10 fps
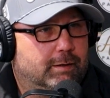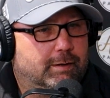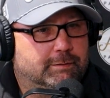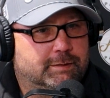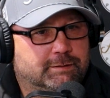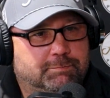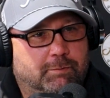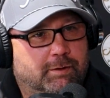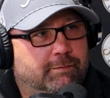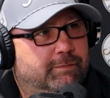Yeah, at this
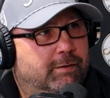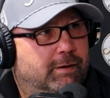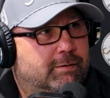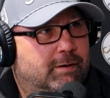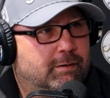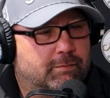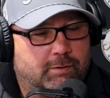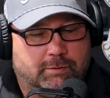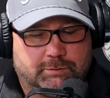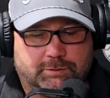point, I feel like Crown
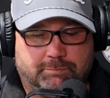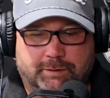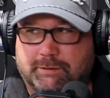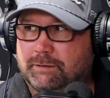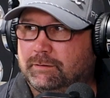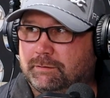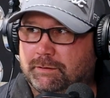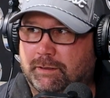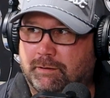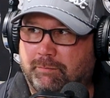Royal should be
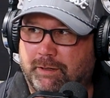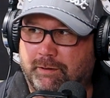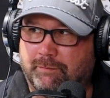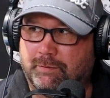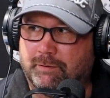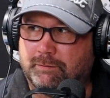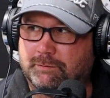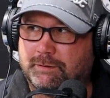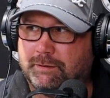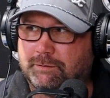sending me
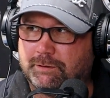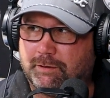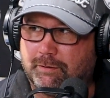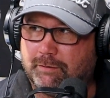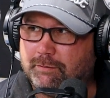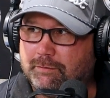dividends each year.